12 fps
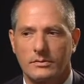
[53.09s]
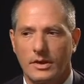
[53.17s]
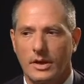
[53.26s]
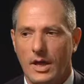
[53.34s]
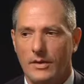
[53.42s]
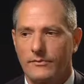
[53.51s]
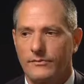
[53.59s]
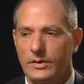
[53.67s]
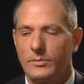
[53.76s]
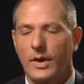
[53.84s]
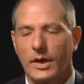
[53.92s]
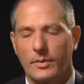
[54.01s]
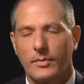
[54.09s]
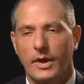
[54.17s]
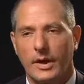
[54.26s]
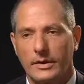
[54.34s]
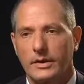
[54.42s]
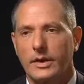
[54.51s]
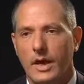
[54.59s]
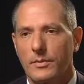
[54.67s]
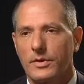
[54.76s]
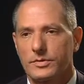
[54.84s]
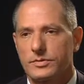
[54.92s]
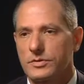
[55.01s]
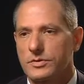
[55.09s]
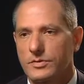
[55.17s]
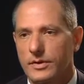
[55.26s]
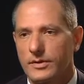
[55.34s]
and have feedback about it at the time of the surgery,